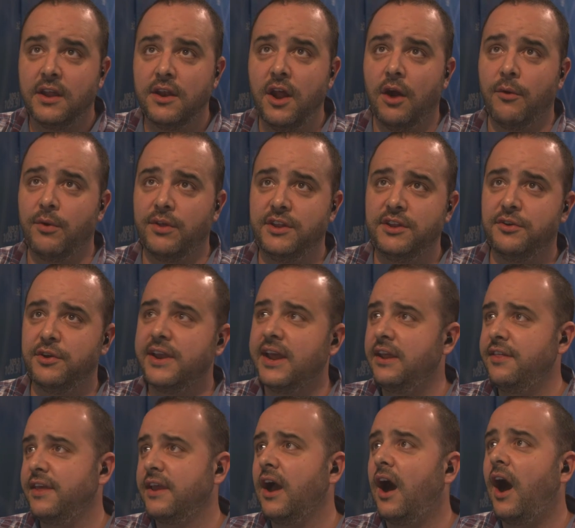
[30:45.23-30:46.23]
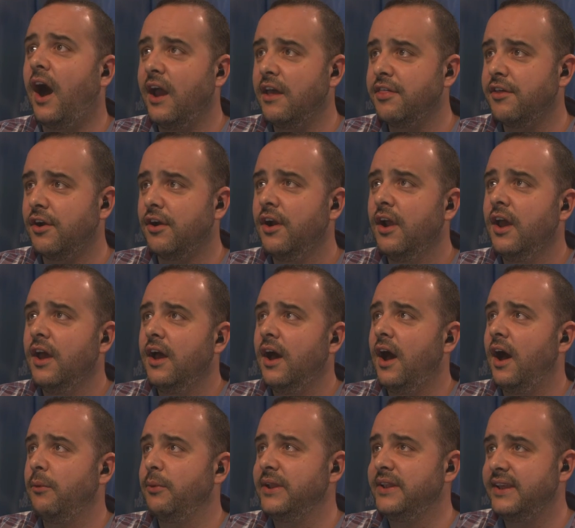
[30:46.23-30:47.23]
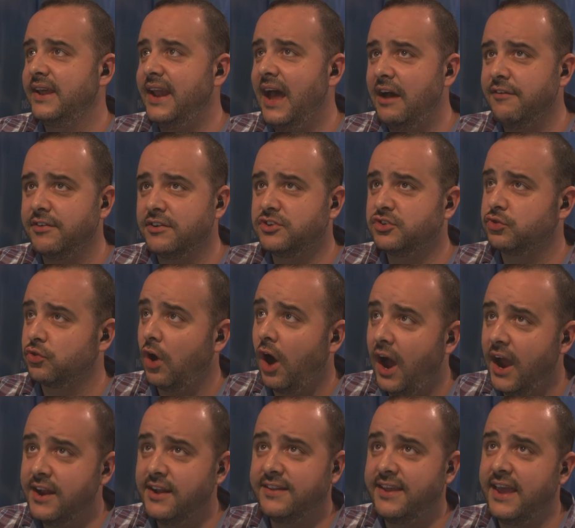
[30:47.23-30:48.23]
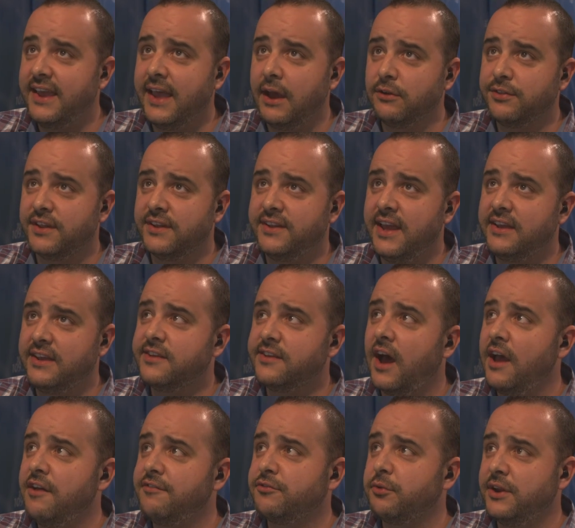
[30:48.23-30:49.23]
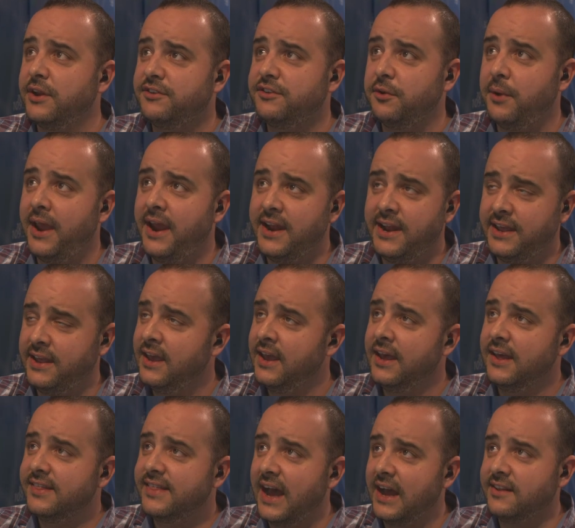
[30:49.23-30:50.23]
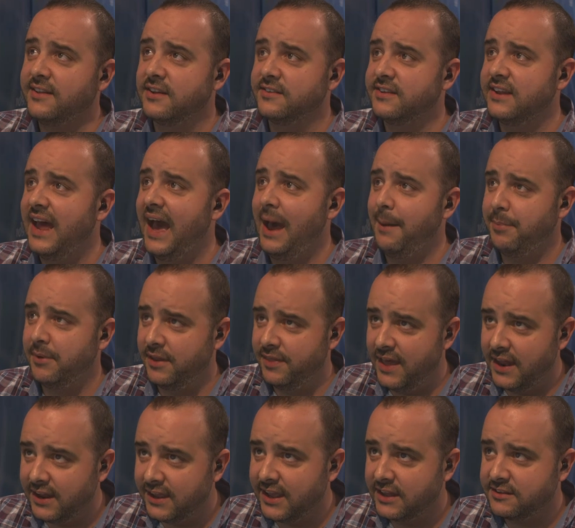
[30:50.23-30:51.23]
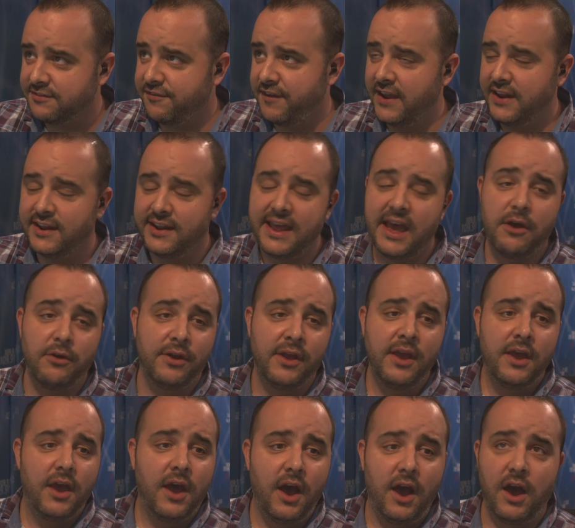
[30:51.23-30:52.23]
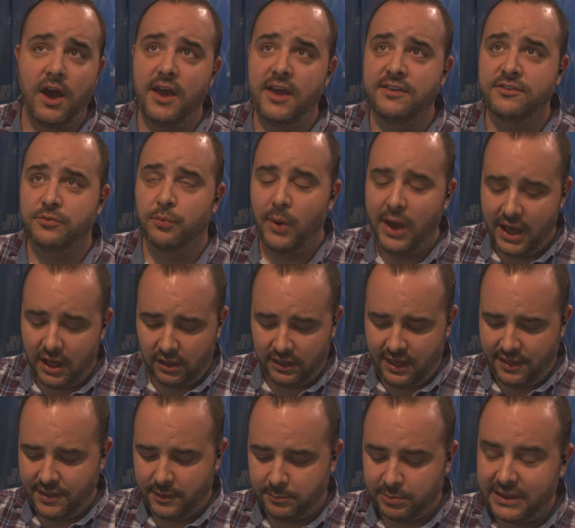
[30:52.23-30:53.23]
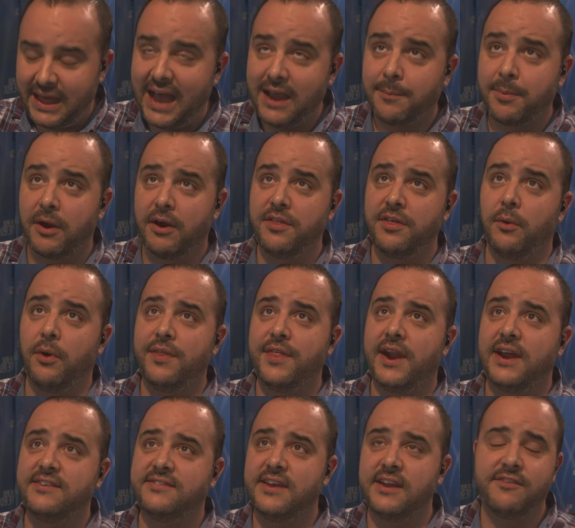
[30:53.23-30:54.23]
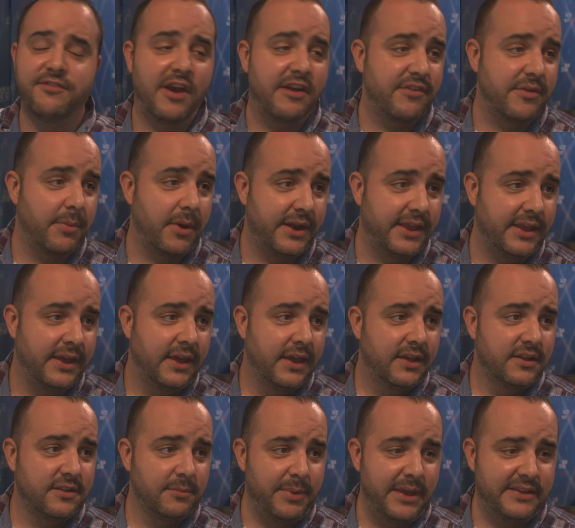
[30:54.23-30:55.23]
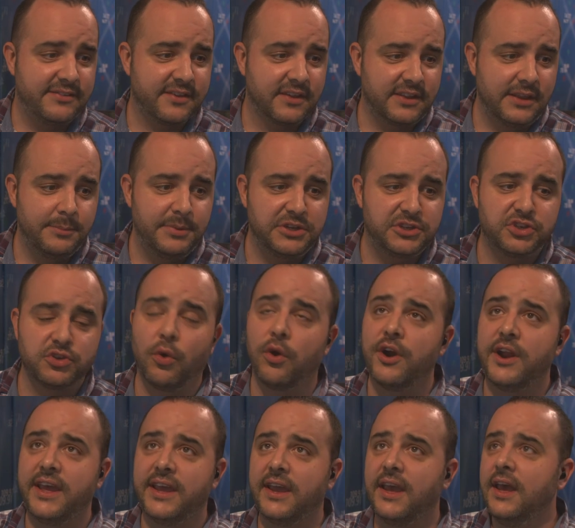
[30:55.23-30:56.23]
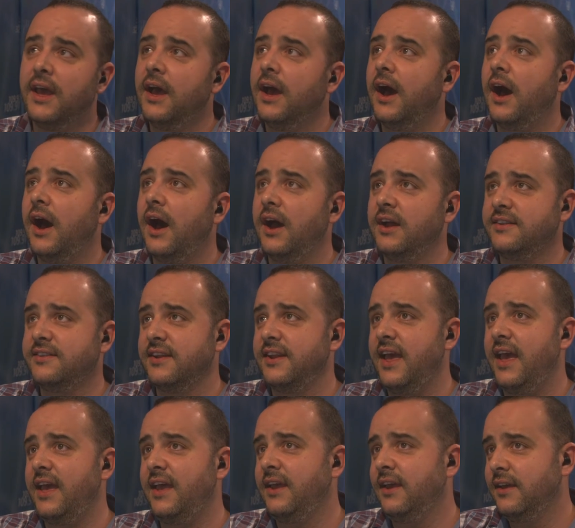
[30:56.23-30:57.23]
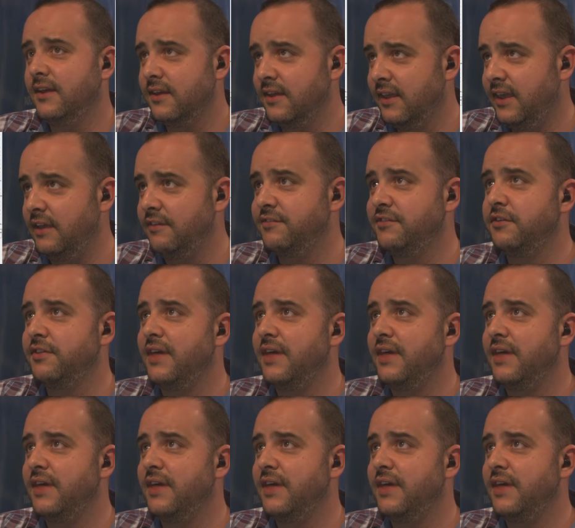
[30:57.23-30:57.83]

not really doing anything either. We did have a try to take out the day's high of 2280. That doesn't happen. And then it gets faded down as well. And then BlackBerry, the one that I said for everybody to basically be shorting today, gives you